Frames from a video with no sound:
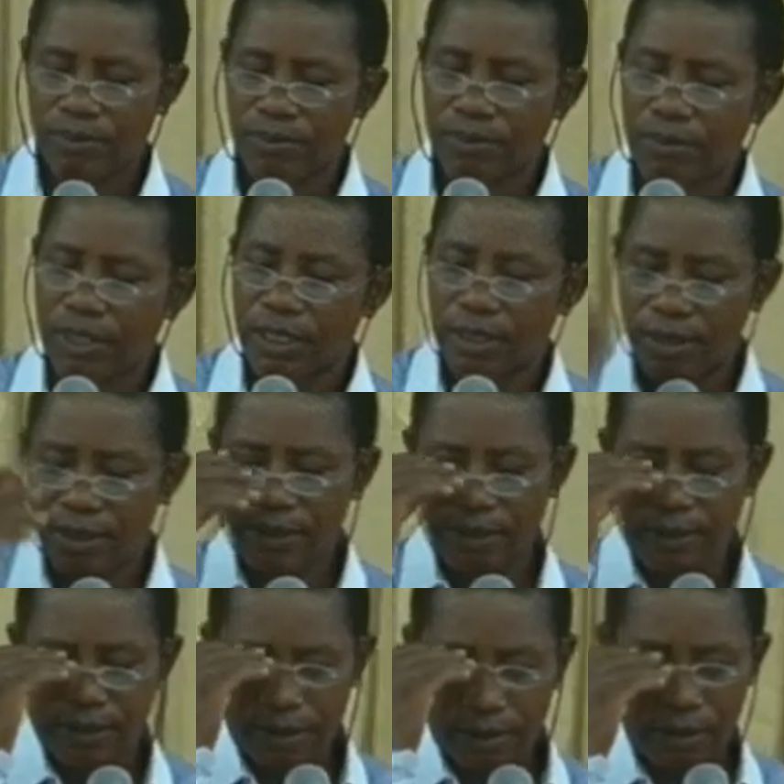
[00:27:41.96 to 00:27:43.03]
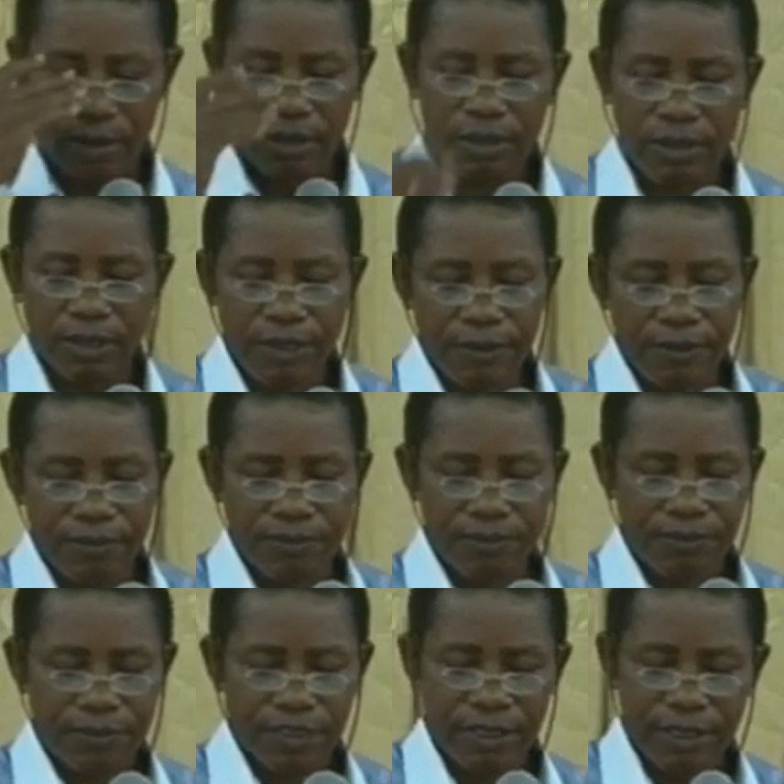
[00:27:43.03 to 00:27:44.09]

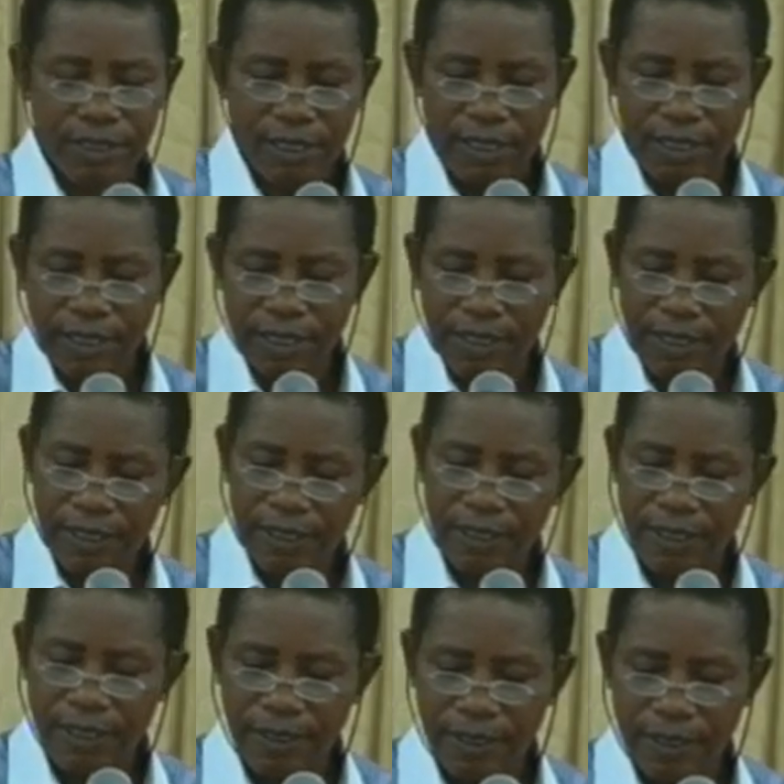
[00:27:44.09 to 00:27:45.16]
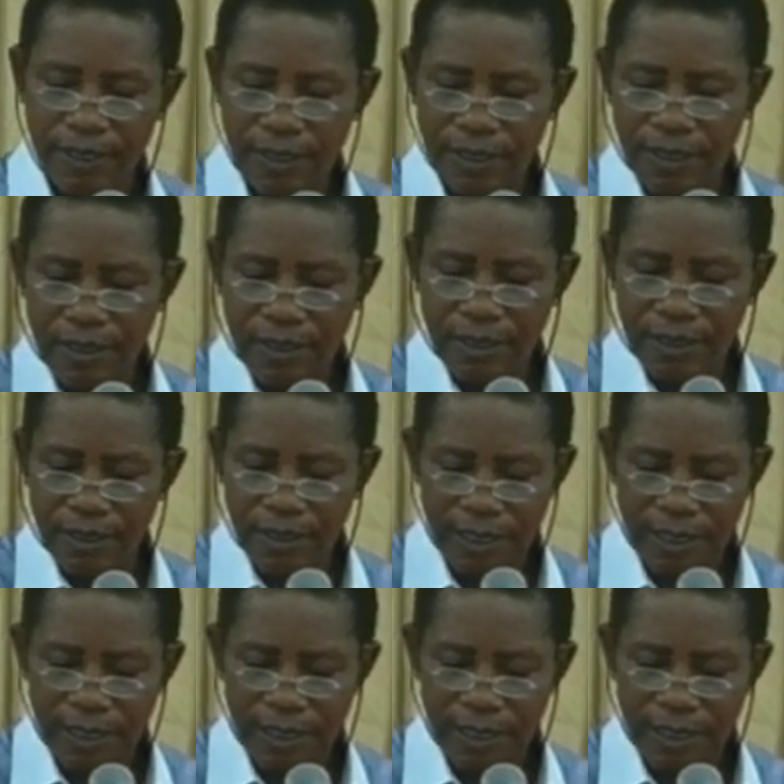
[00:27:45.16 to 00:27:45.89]
(silence)